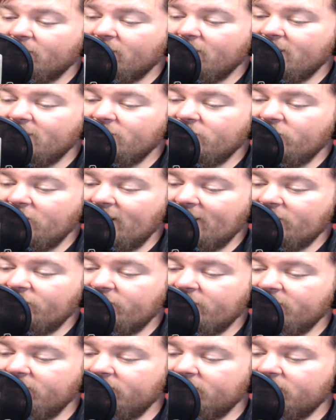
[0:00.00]

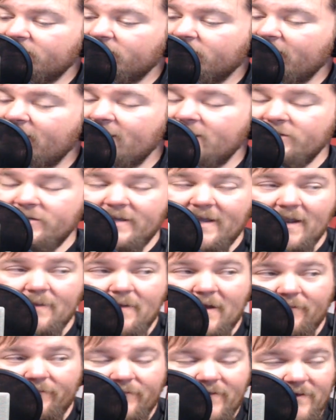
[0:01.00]
ingestion. So, ladies, you got
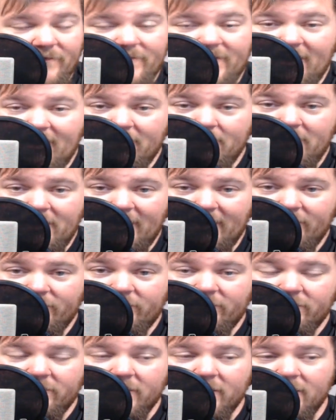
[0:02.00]
about 15 minutes
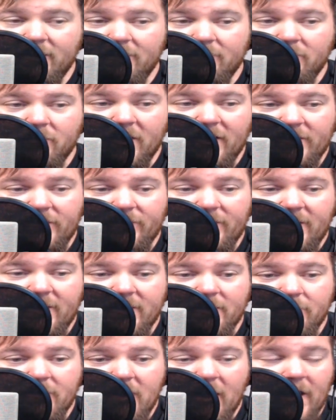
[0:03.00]
to breastfeed
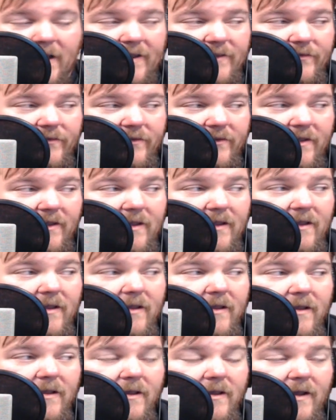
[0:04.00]
them youngins
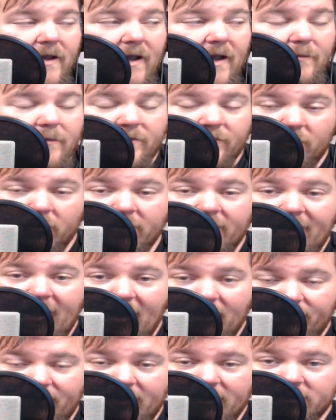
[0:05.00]
before the
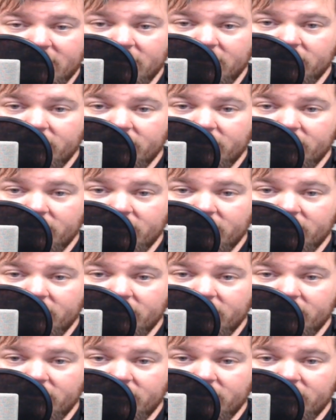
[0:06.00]
caffeine is going to